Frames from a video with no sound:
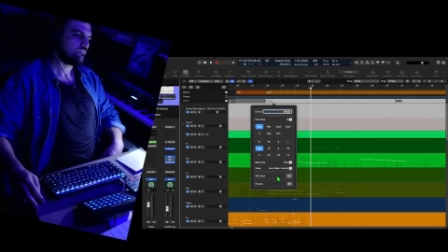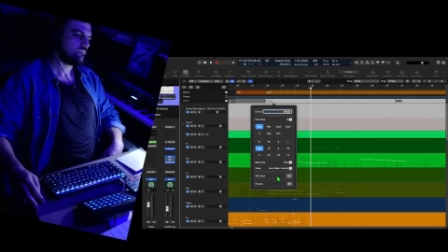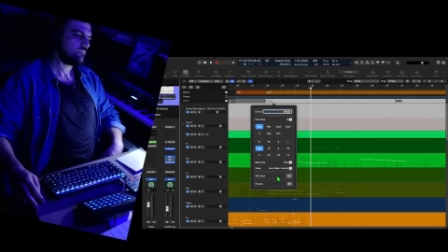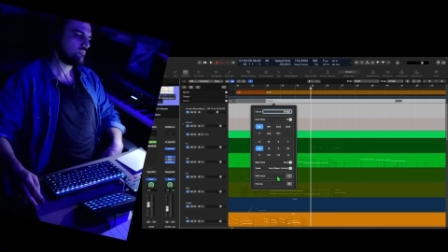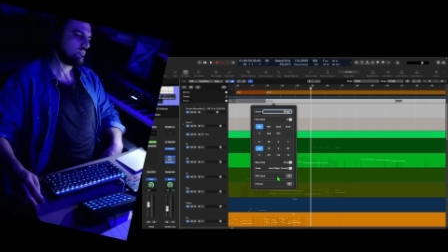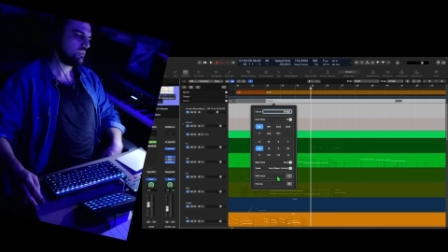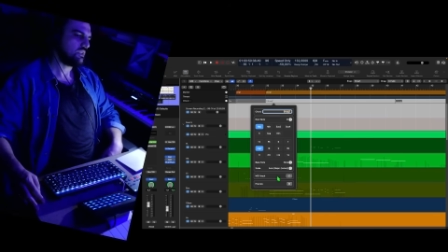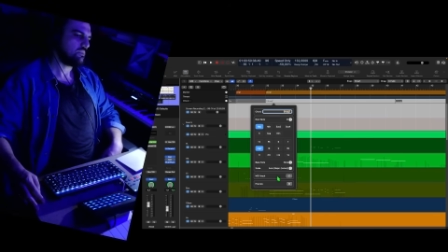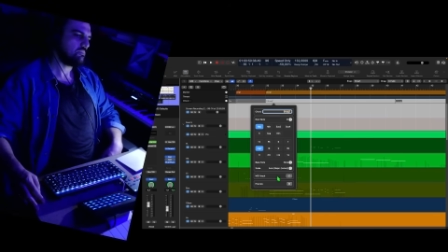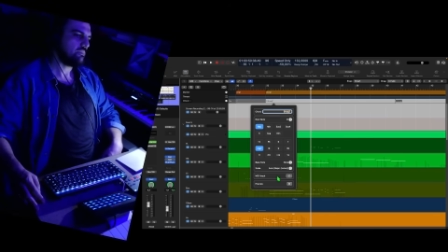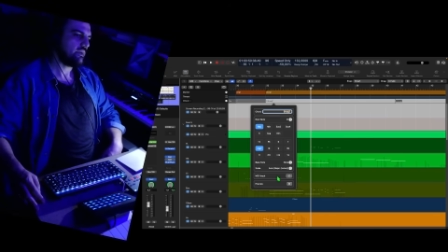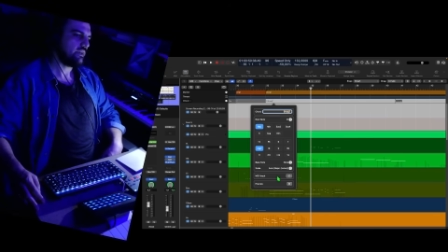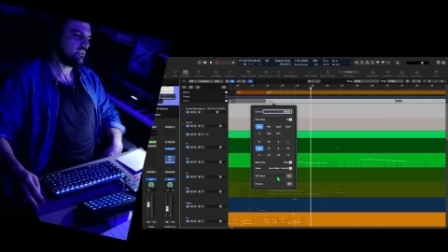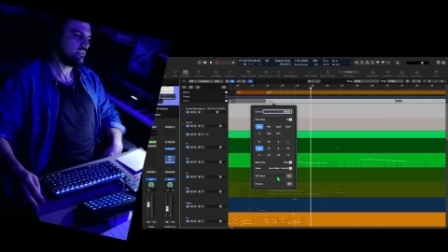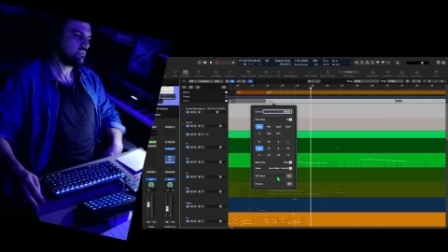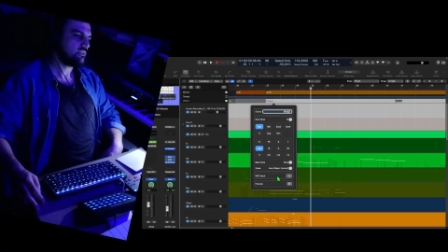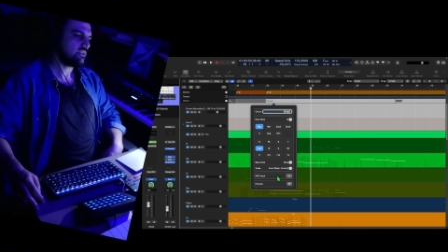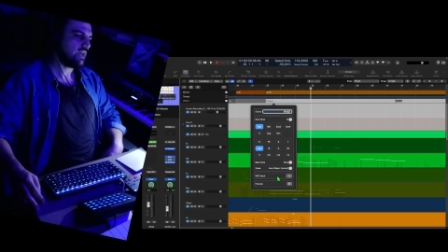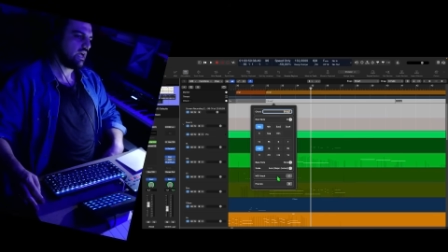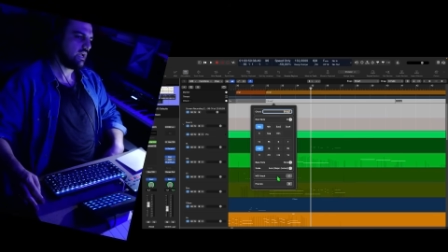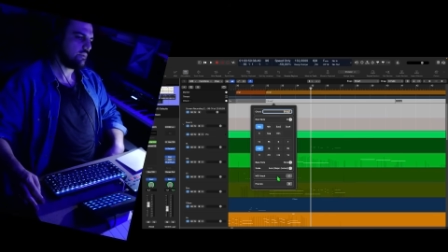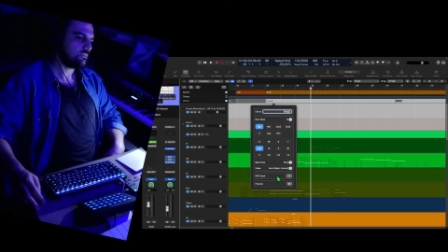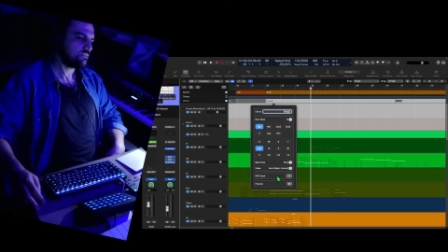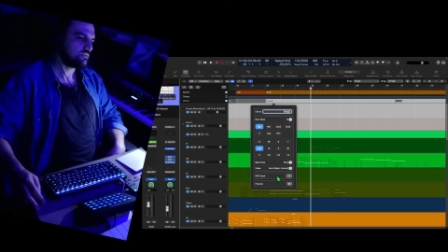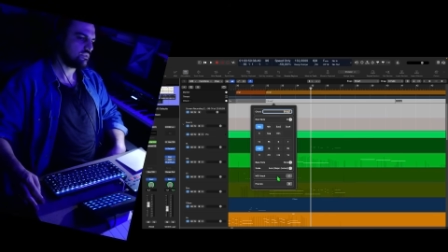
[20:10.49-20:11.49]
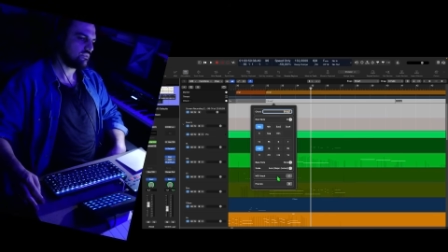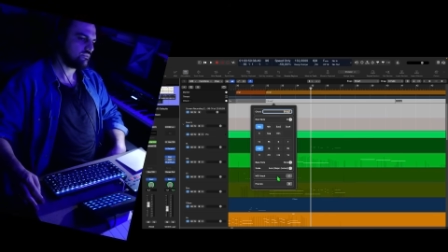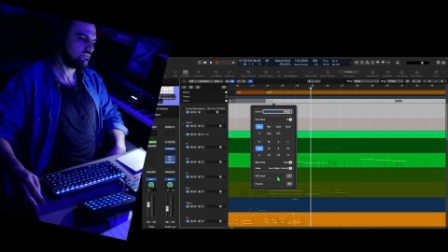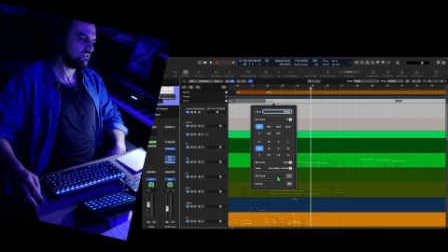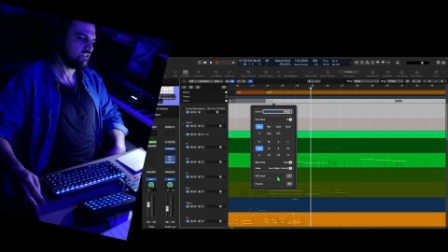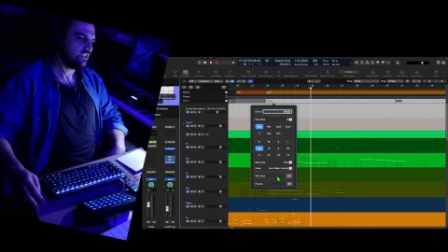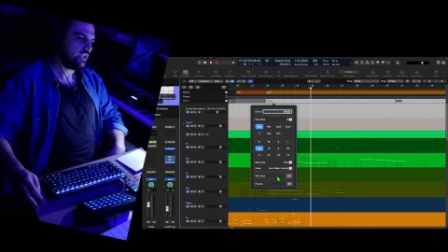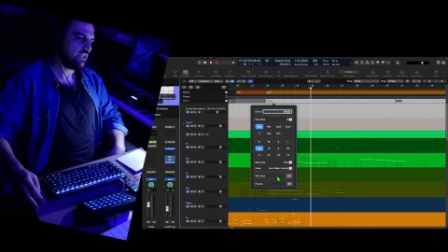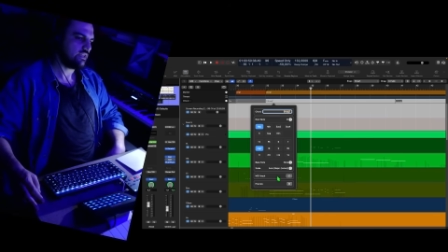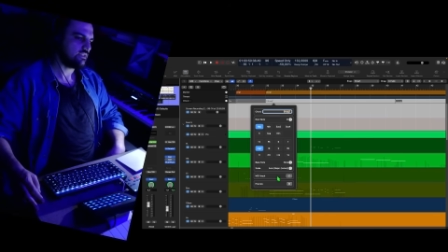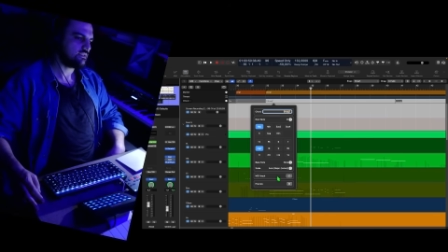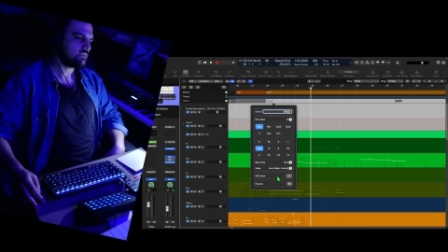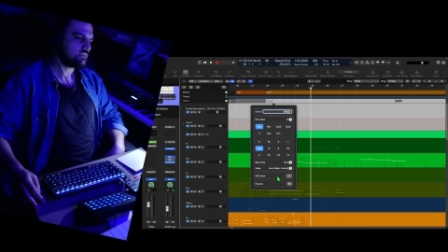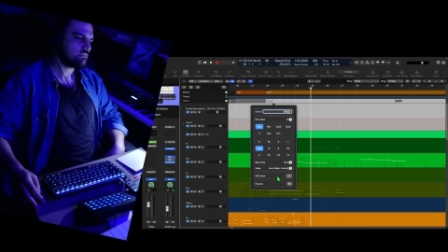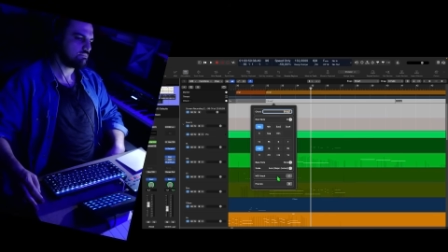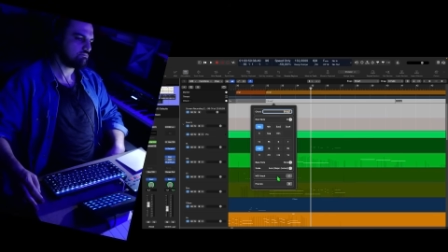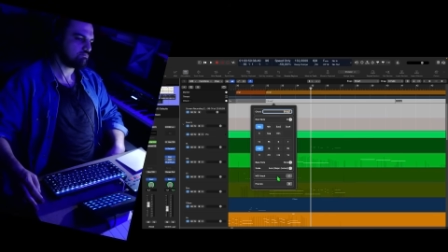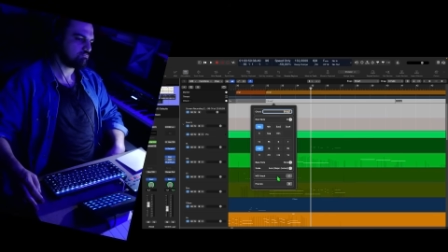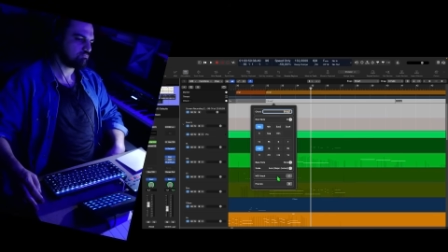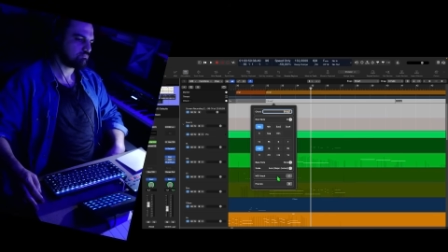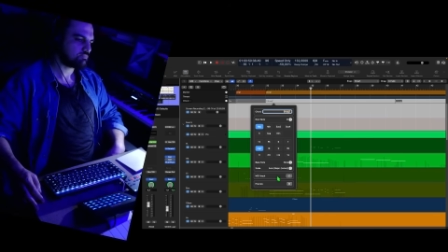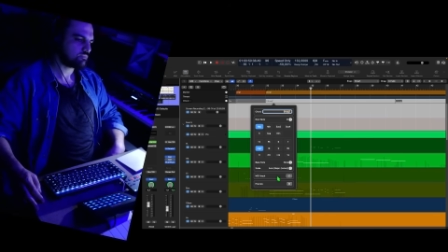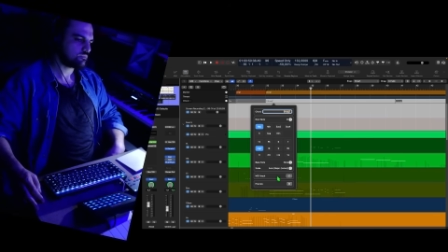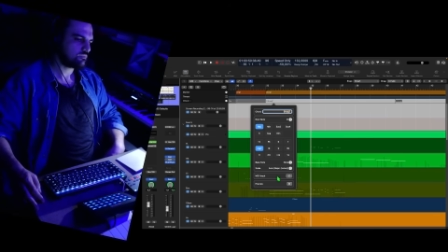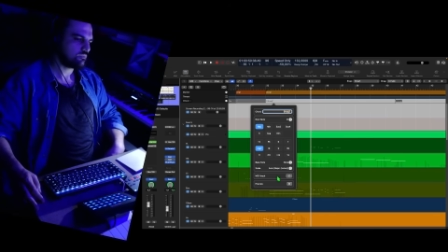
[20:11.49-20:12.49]
in many types of jazz.
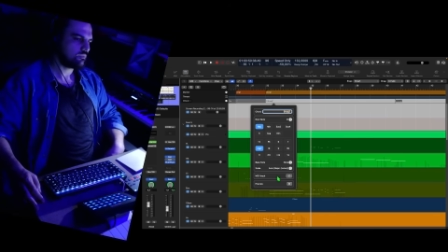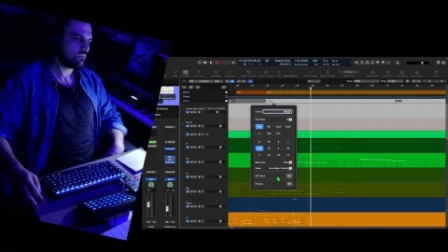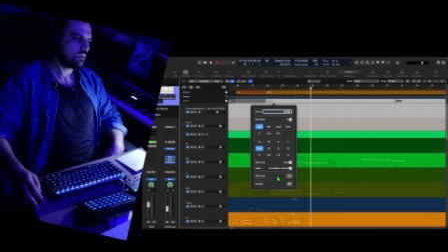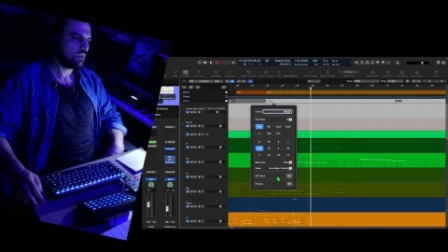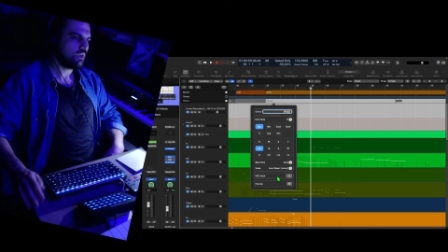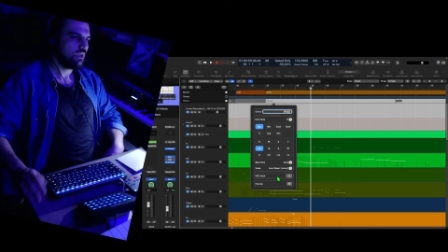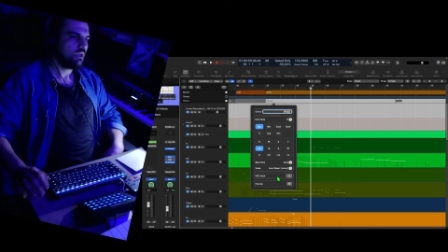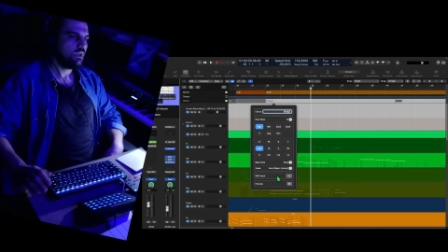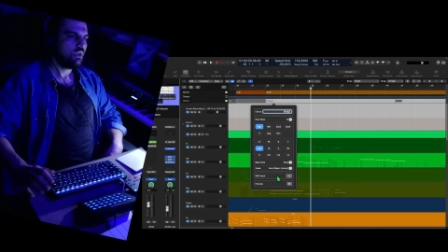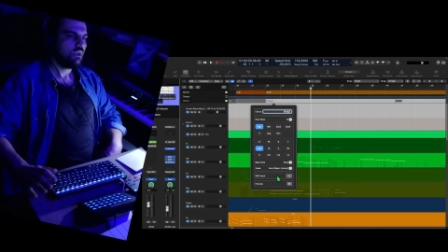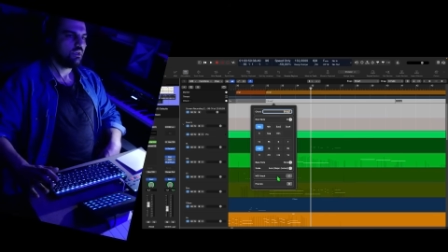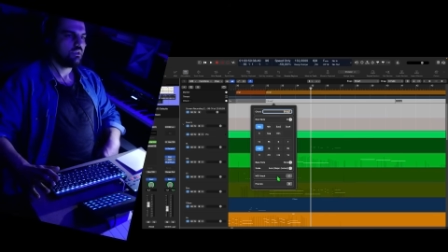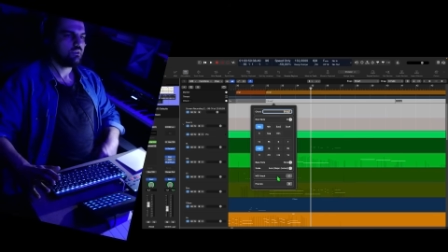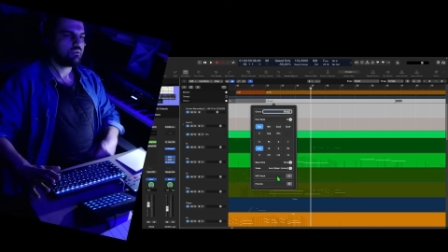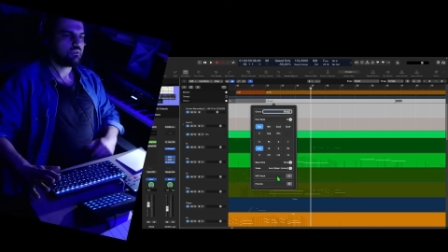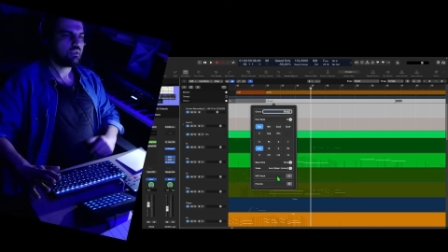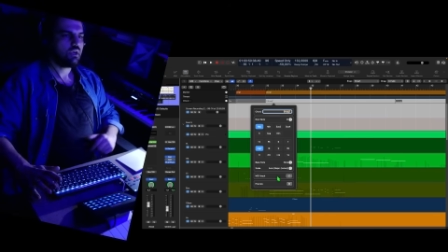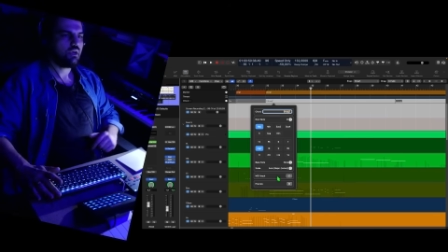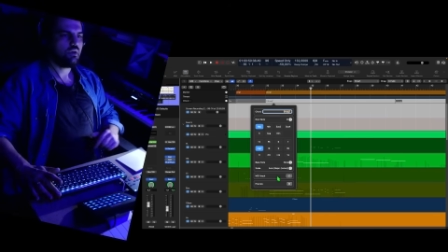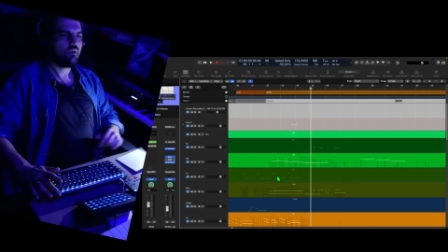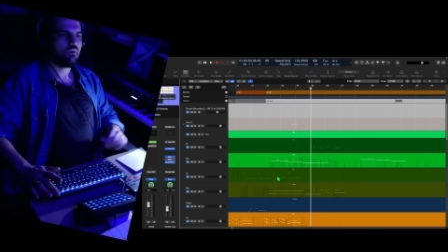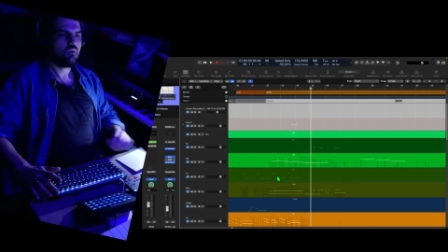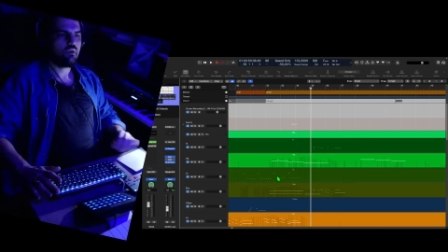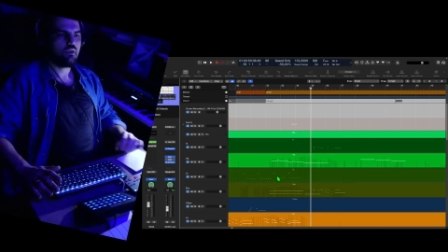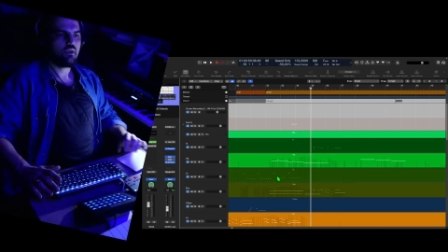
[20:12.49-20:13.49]
Now,